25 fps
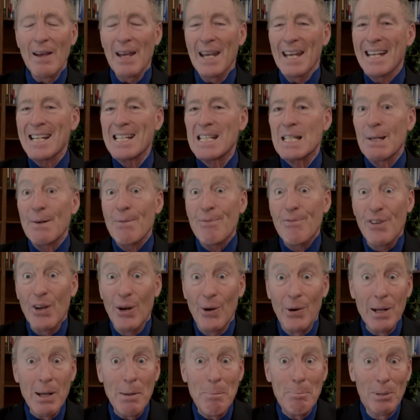is the
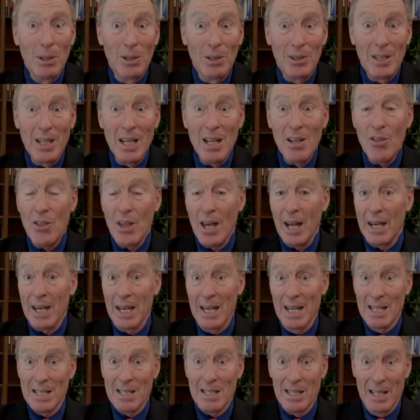variability that
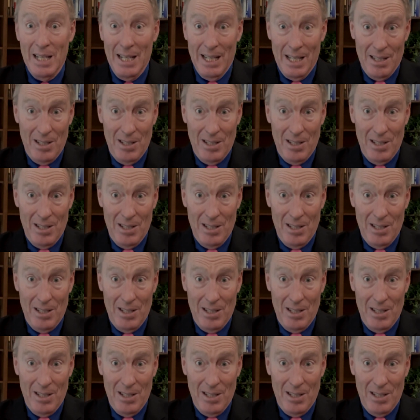is